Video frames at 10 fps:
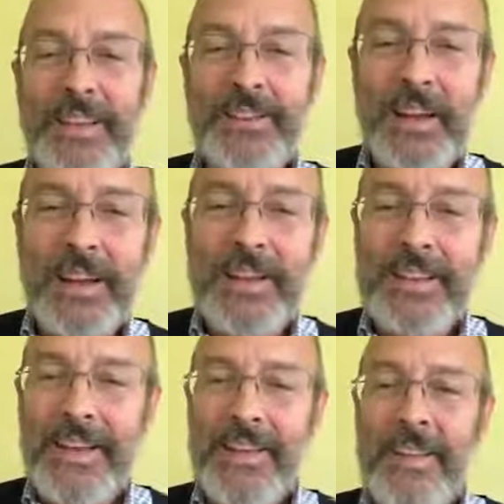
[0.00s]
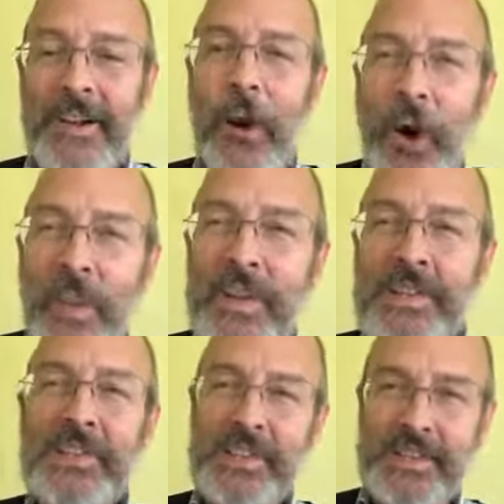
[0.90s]
Second,
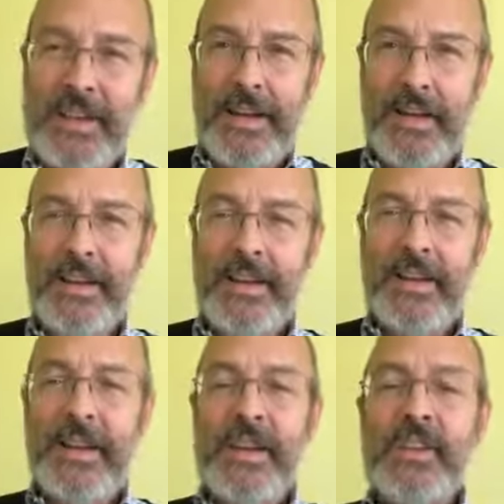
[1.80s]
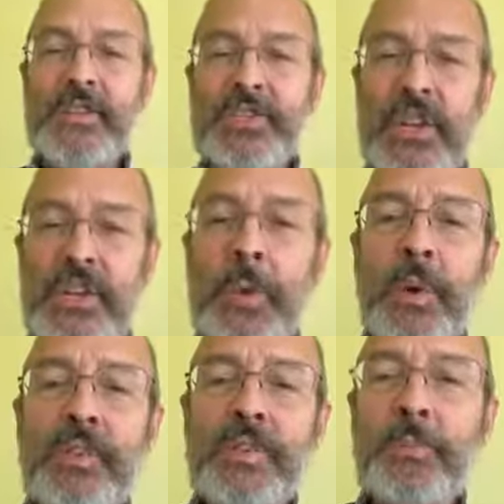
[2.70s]
authenticity,
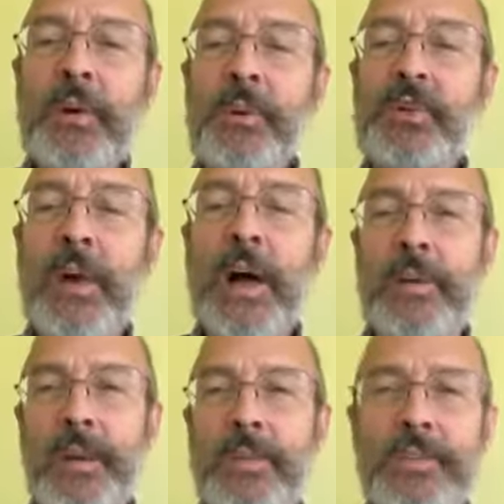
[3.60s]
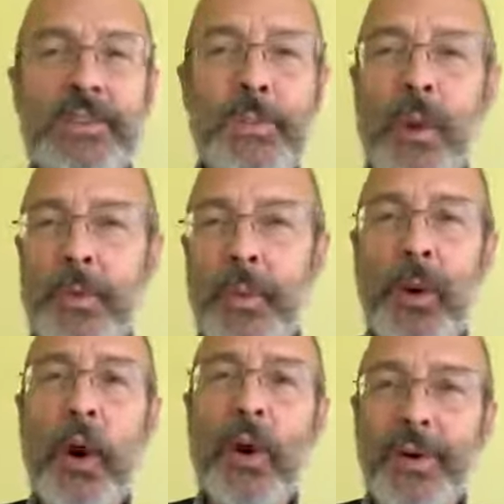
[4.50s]
genuine spirituality. This is what we're
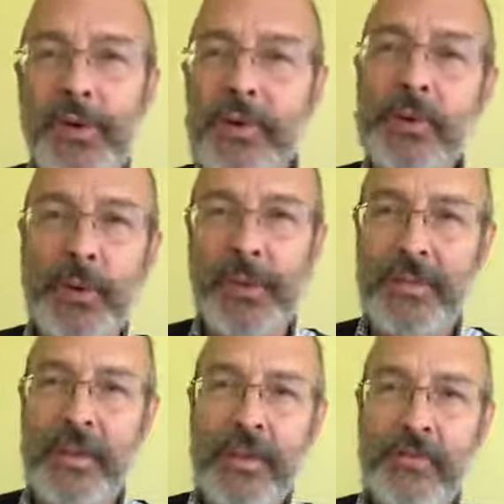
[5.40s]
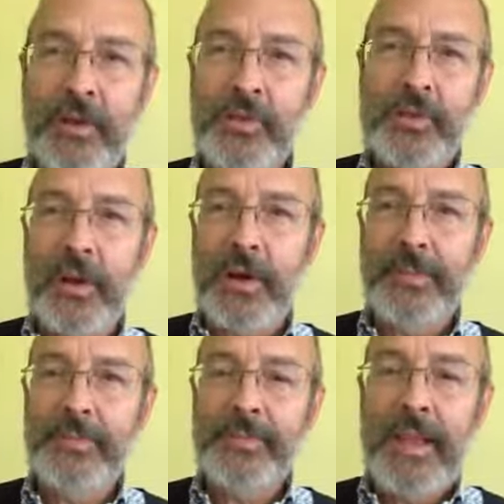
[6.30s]
called to in 1 John.
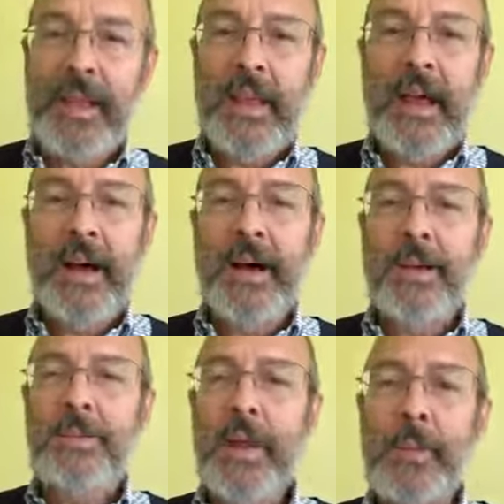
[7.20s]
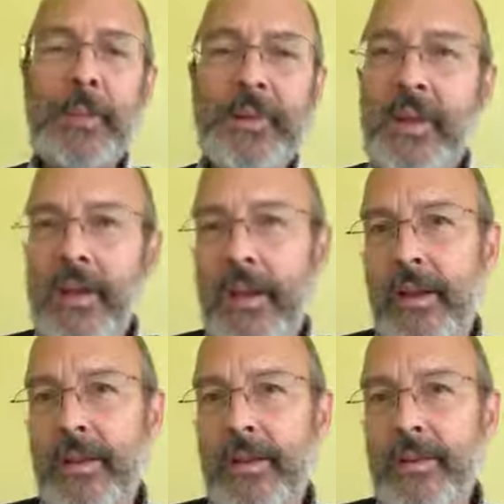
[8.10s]
Not
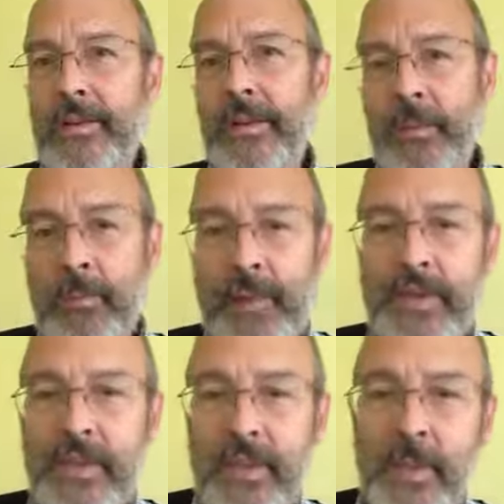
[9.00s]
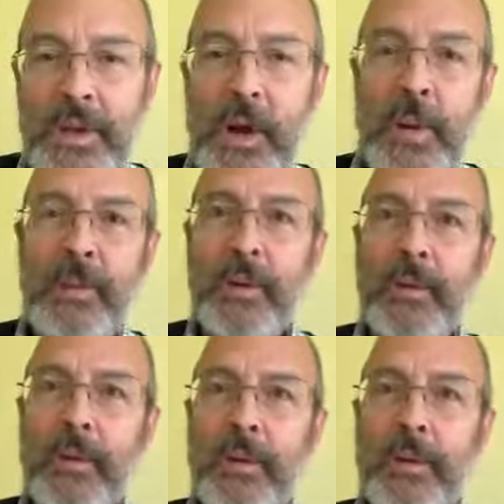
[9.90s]
pretending to be better than we are, but
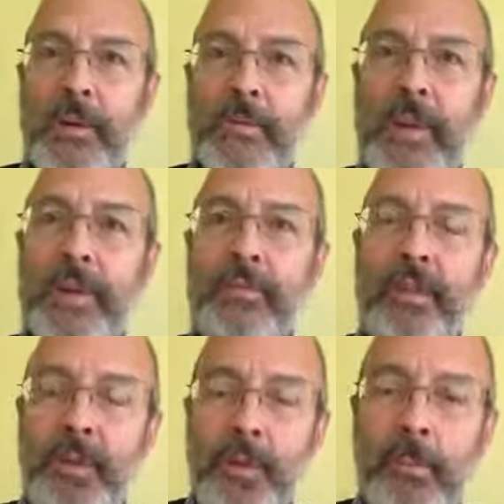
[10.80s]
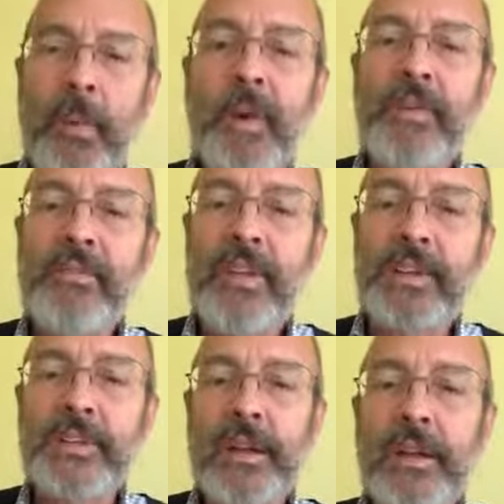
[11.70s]
being vulnerable,
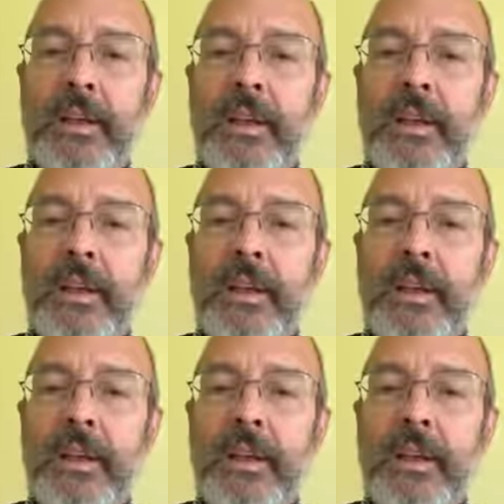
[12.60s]
confessing.